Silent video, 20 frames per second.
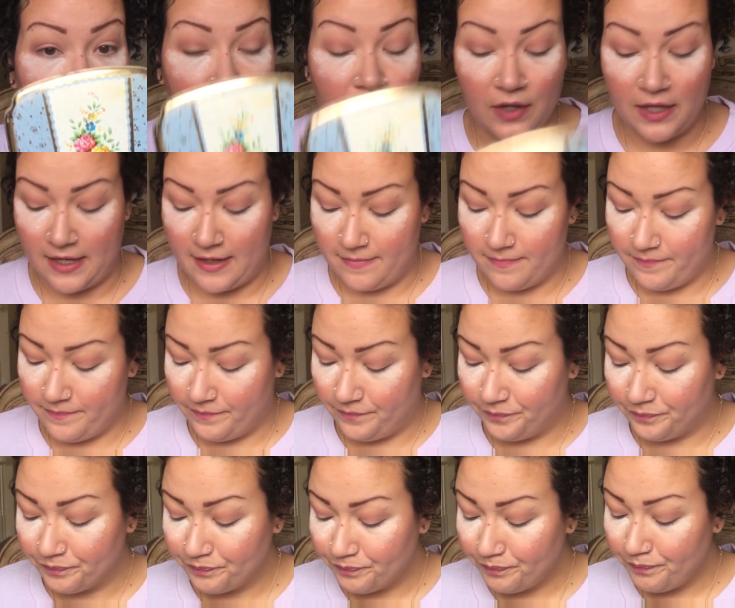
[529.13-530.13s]
Okay,
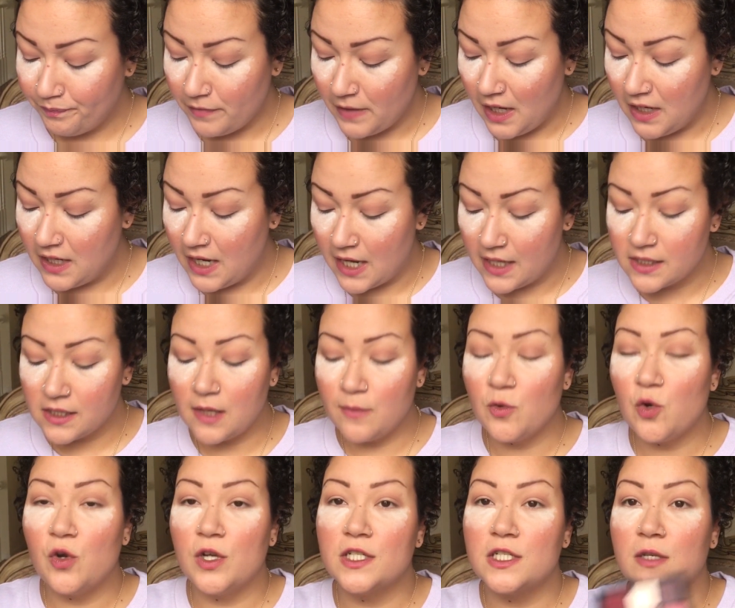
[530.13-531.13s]
next
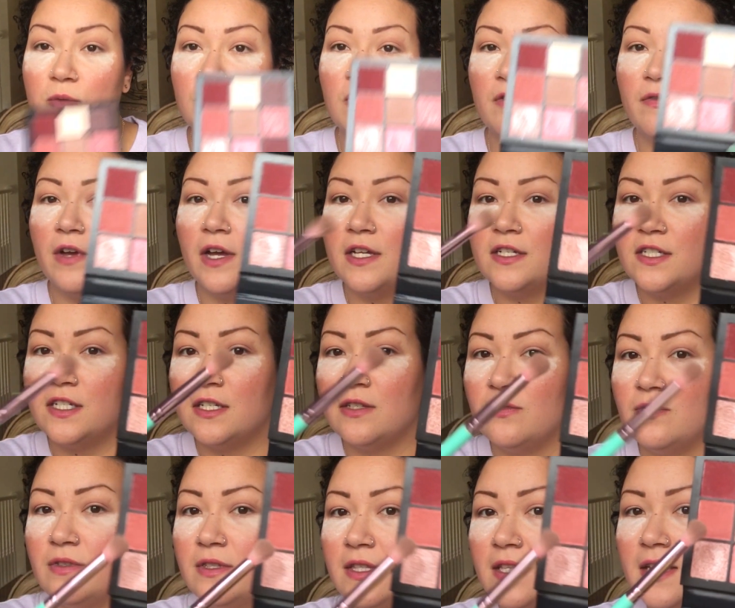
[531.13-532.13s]
I'm going to move on
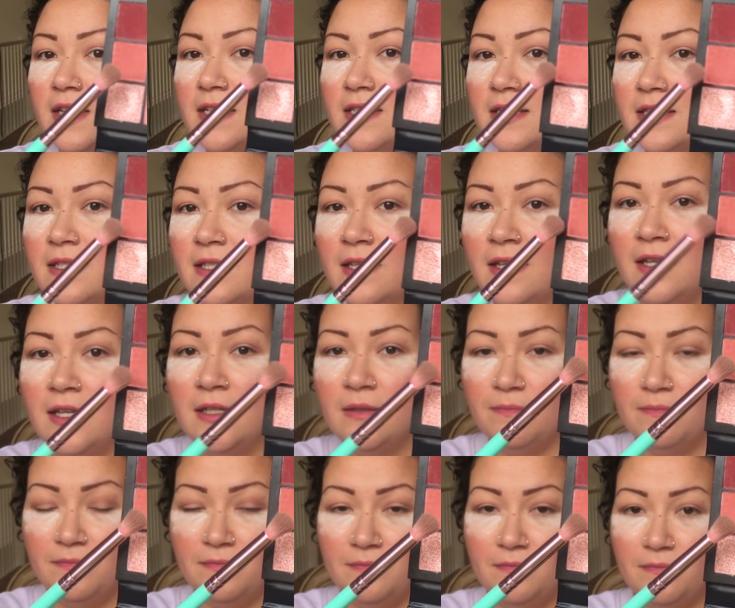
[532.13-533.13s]
to this
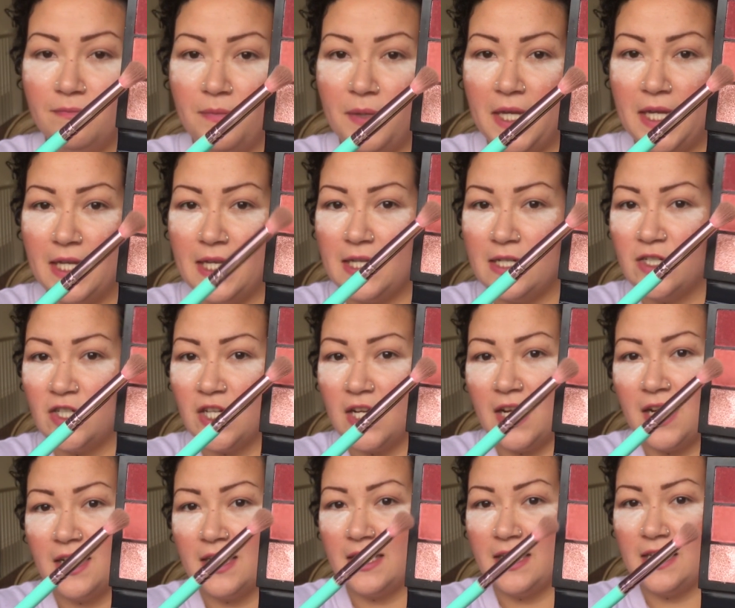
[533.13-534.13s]
pinky
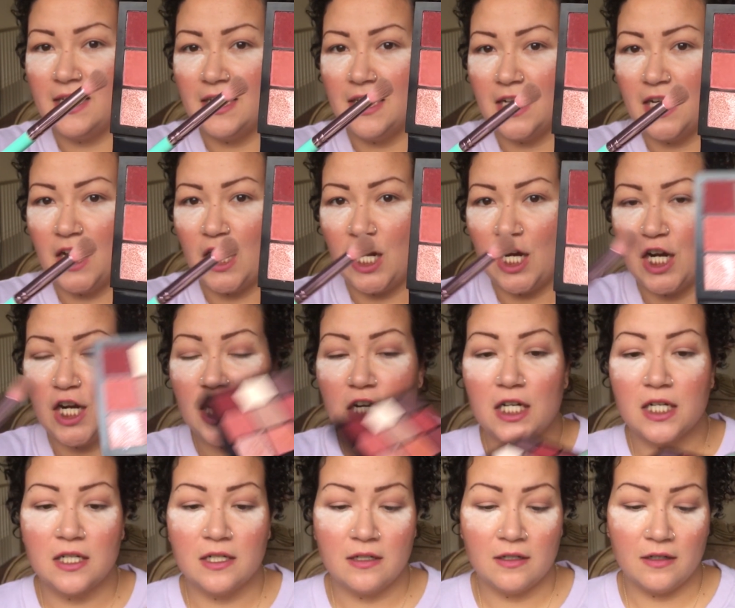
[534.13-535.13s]
shade here,